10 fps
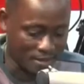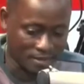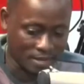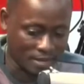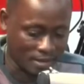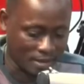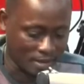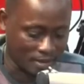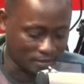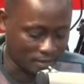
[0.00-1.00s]

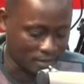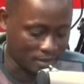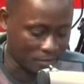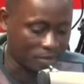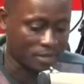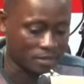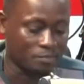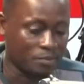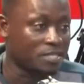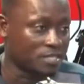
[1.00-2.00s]
Na the I mean
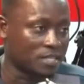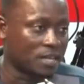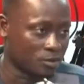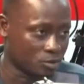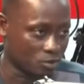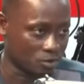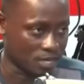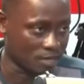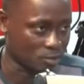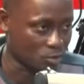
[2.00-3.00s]
the peace is now restored
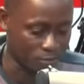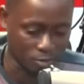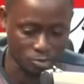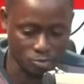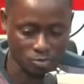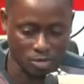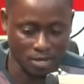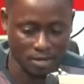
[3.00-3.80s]
as compared to